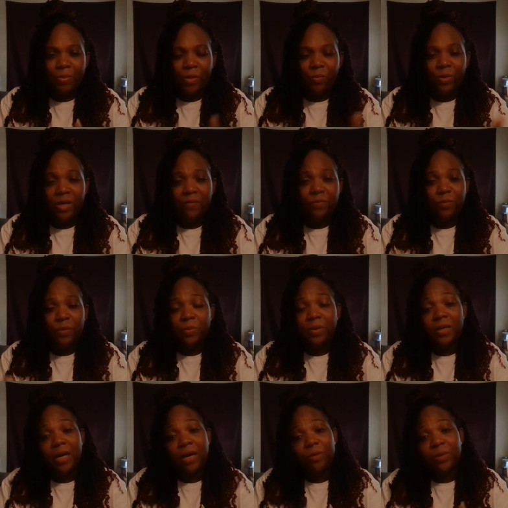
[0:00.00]
Whatever we
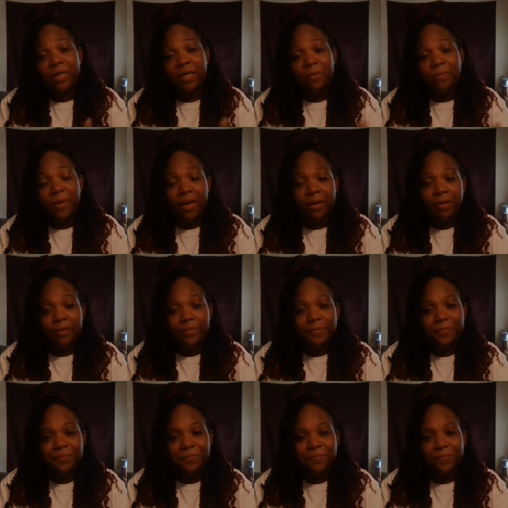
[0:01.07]
put out, we get back.
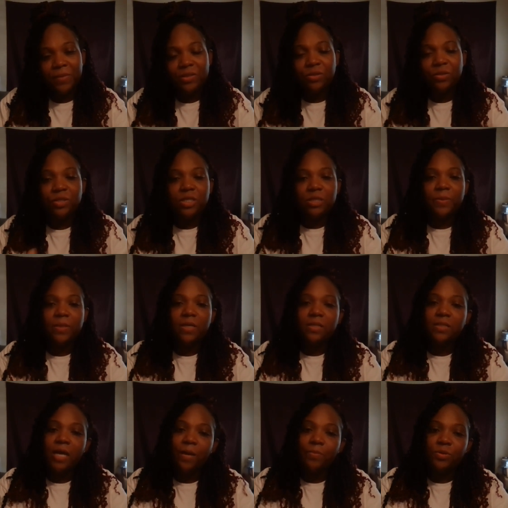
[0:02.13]
So just
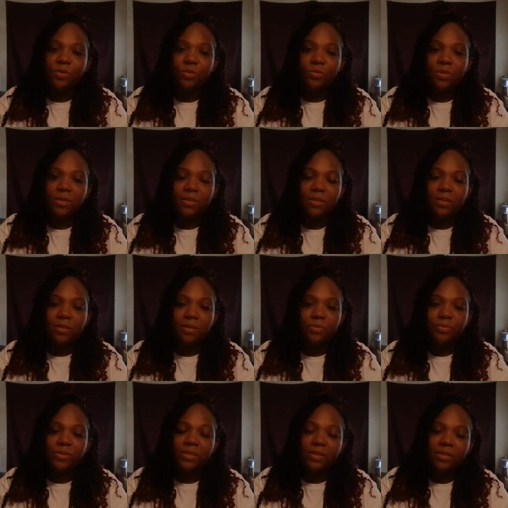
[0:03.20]
because opportunities
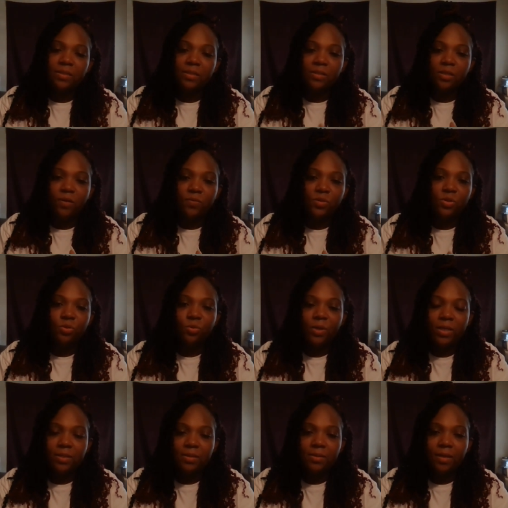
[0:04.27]
presents itself to
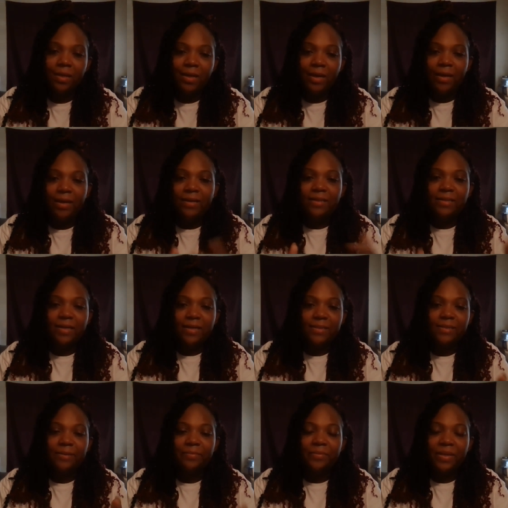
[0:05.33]
us
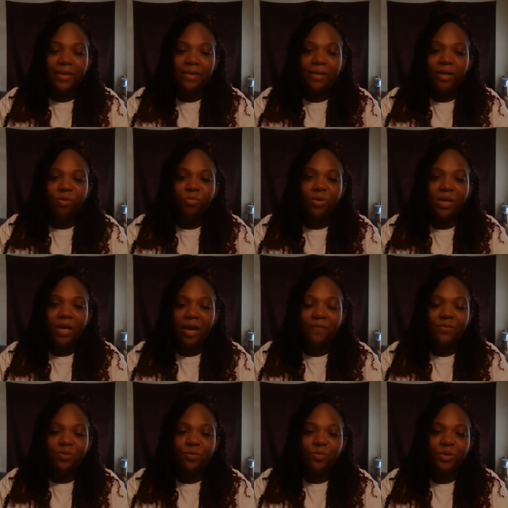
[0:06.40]
doesn't mean that we
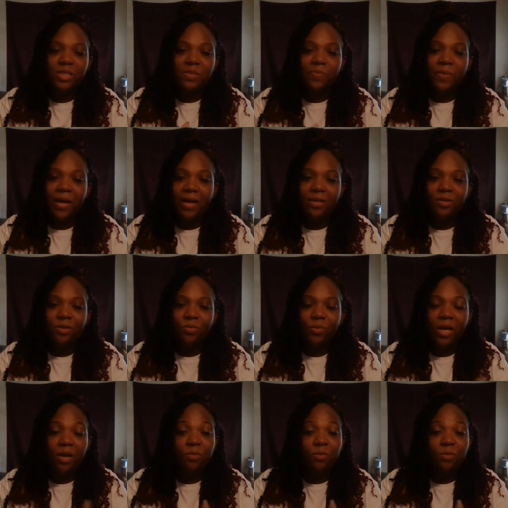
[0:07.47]
have to respond the way